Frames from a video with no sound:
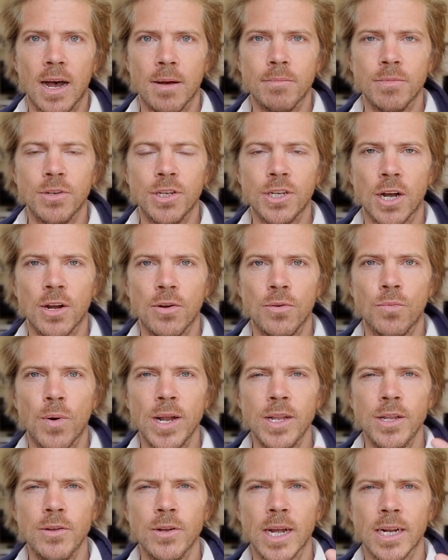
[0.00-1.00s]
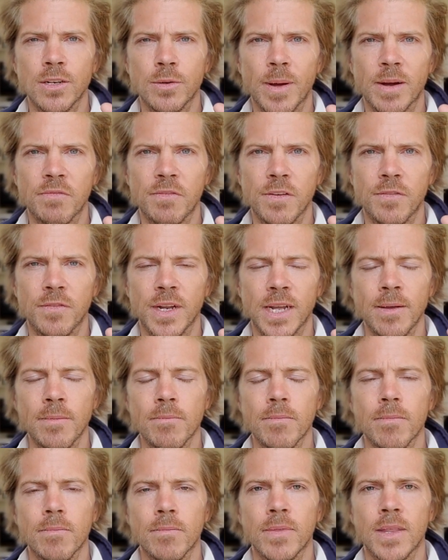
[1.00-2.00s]
So when you get to about 50,
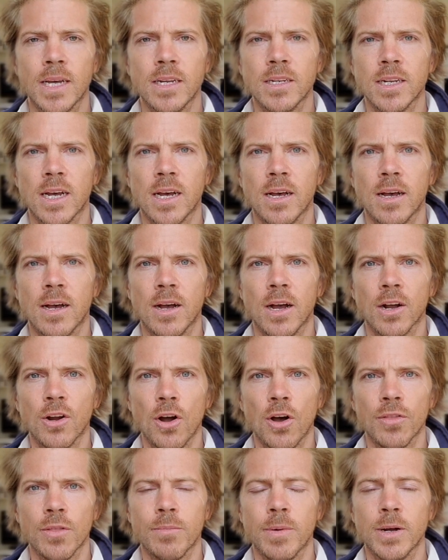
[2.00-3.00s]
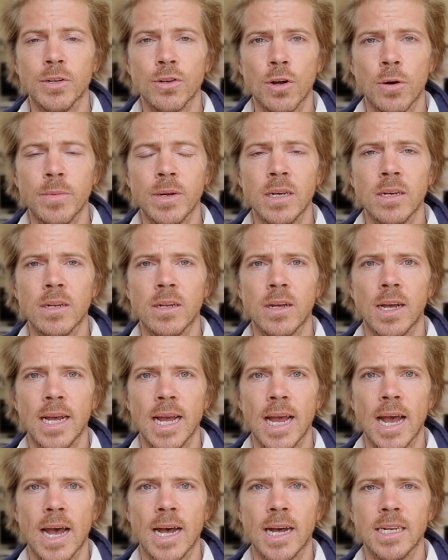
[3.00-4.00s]
there's the most common
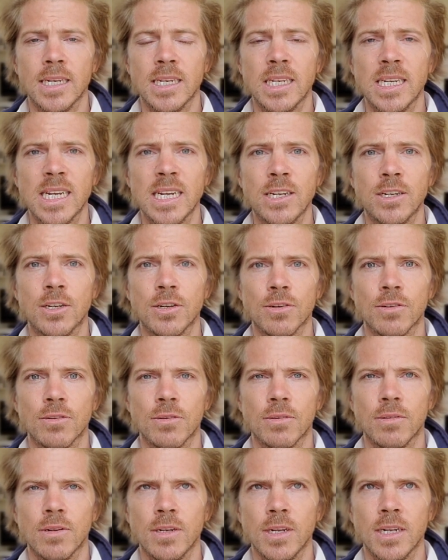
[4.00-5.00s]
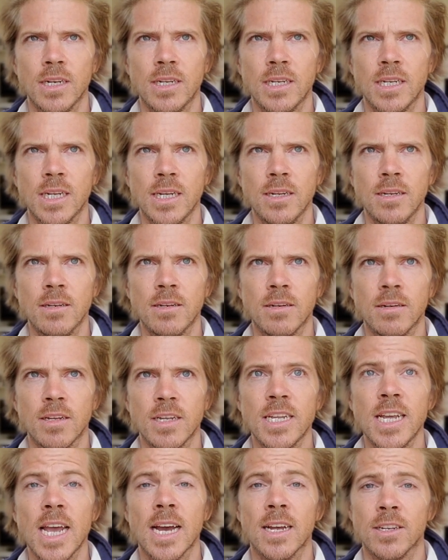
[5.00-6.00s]
disease, is it a disease?
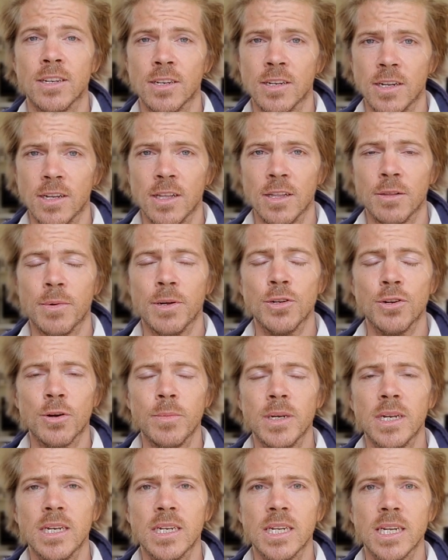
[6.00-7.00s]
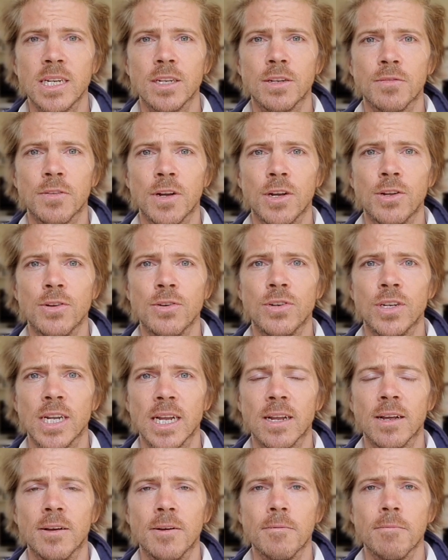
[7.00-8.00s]
Yes, the most common disease for
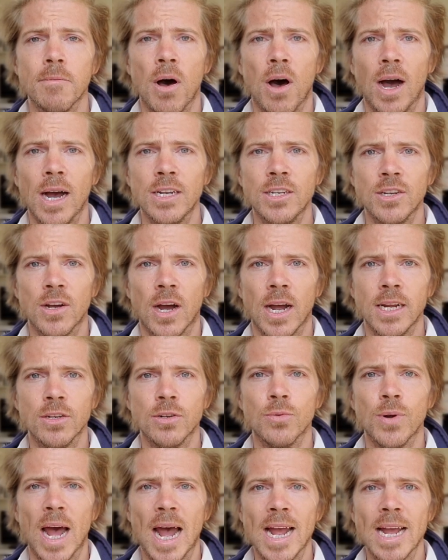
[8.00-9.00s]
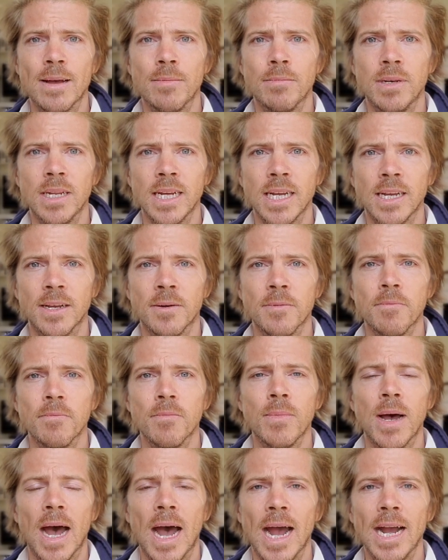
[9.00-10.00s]
losing eyesight is called AMD,
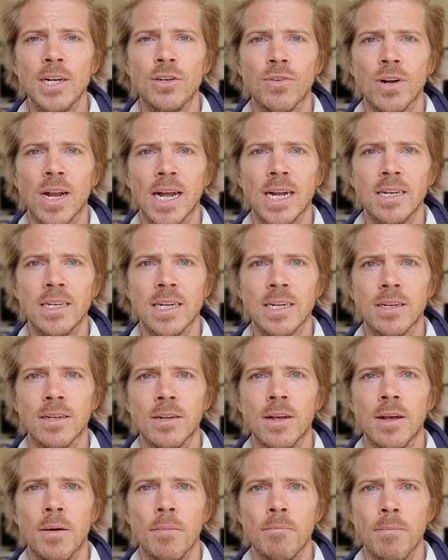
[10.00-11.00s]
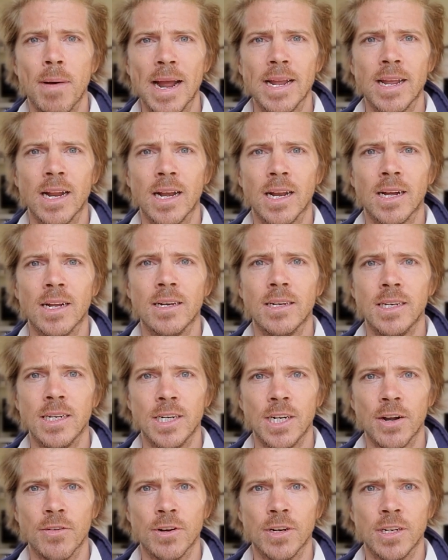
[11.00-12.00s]
age-related macular
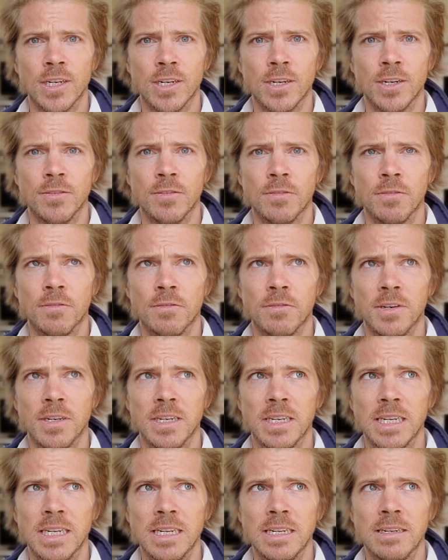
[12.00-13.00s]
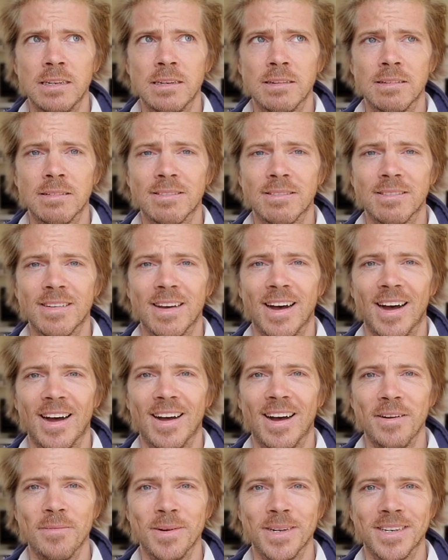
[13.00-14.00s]
degenerative disease.
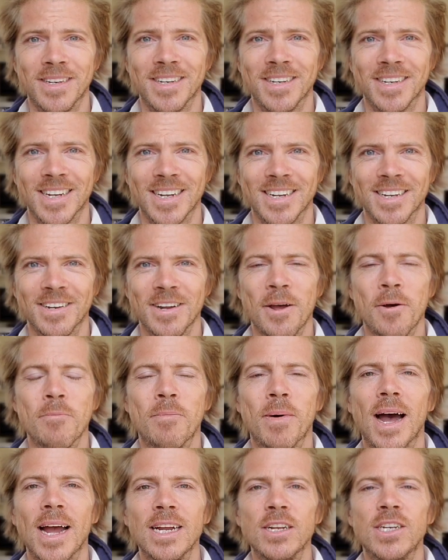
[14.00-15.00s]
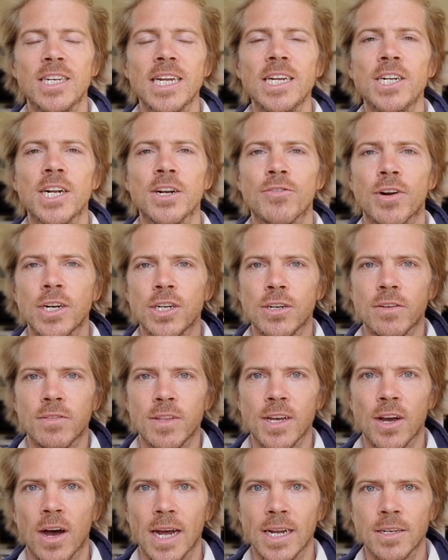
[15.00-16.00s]
I hope it's disease, but it's degeneration of
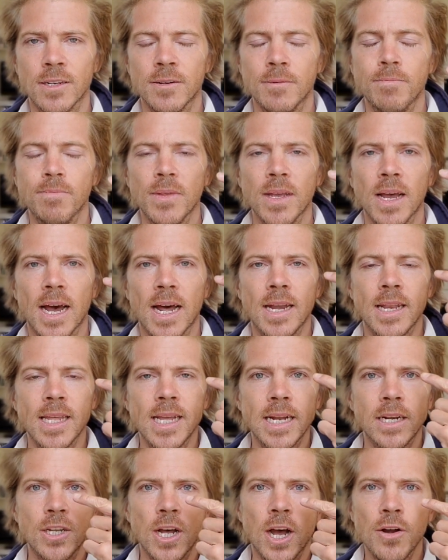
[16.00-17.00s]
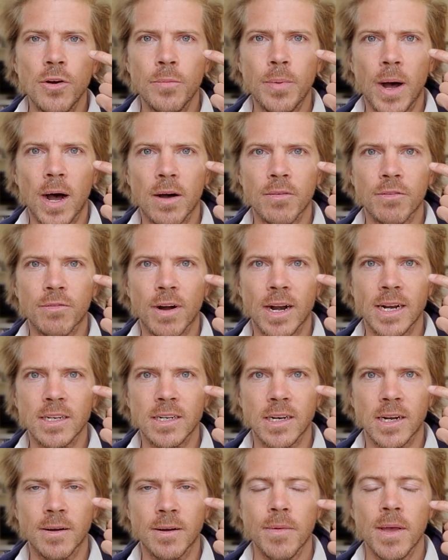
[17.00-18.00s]
the eyes. And the internal part of the
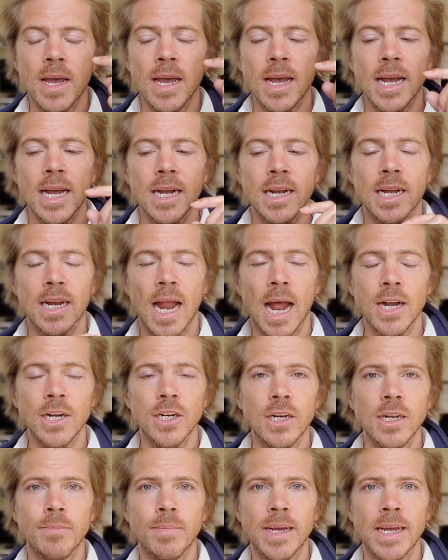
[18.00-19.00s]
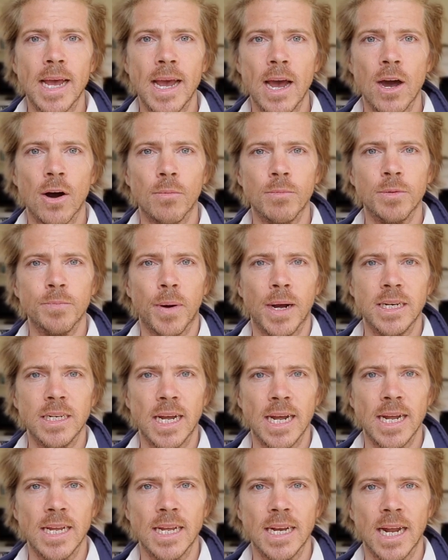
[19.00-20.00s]
retina can actually be helped by
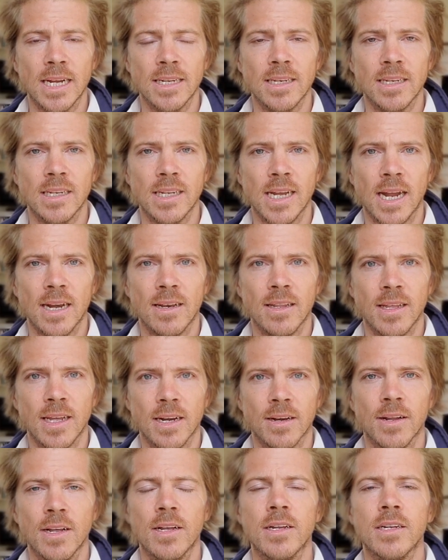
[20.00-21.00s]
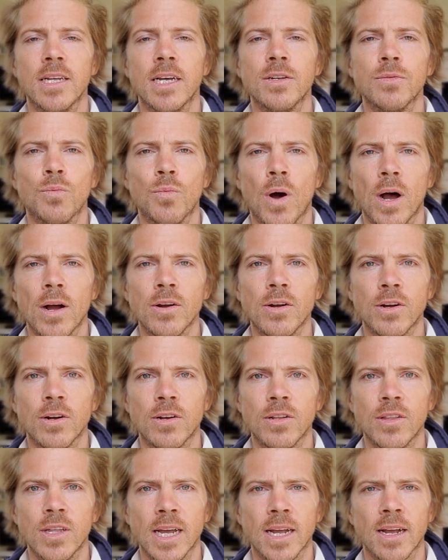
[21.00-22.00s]
taking astaxanthin. So that's one
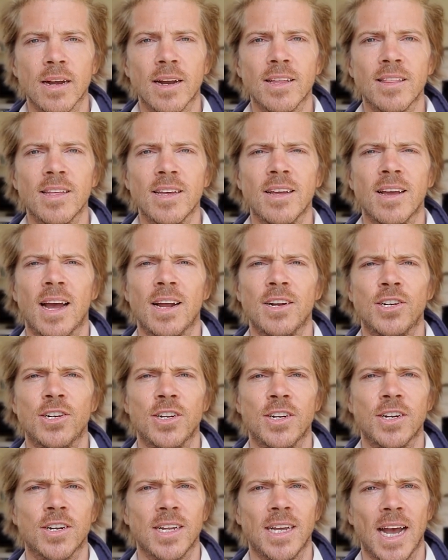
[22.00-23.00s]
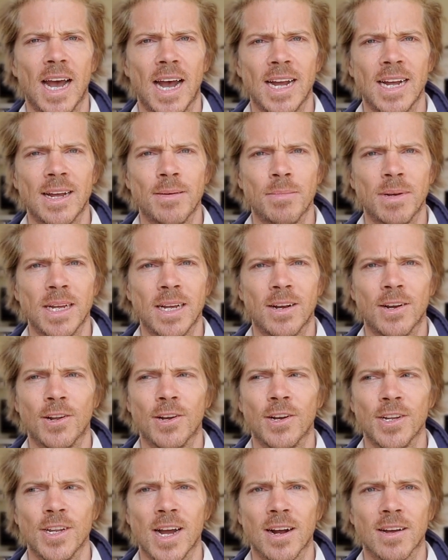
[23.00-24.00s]
good thing. And I think actually you're going to get AMD a
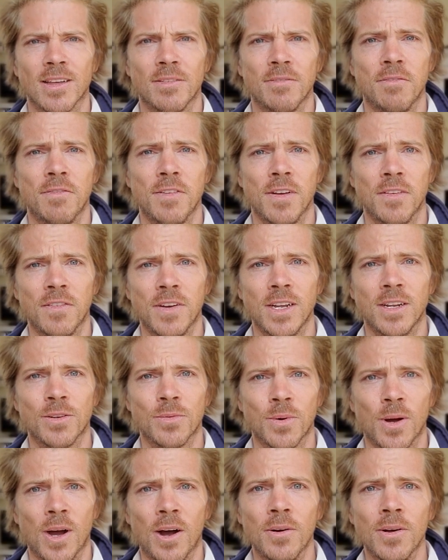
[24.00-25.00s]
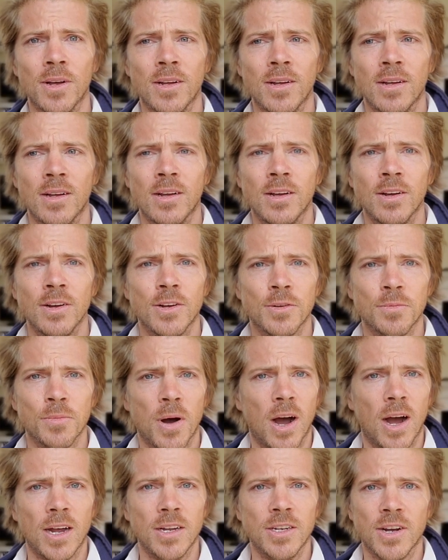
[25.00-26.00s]
lot younger than 50 as well, because
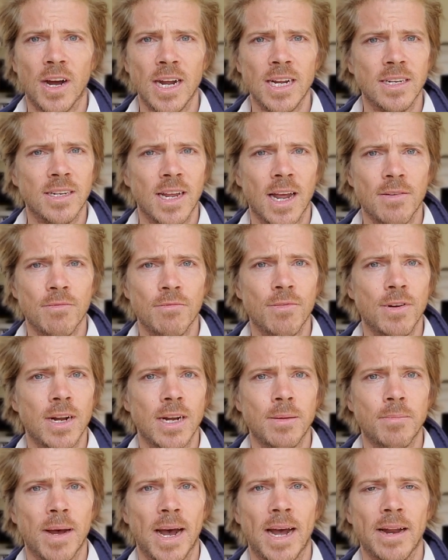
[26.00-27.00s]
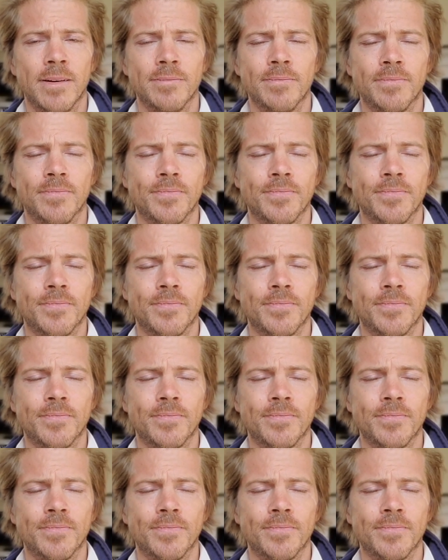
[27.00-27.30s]
my eyesight is getting really bad.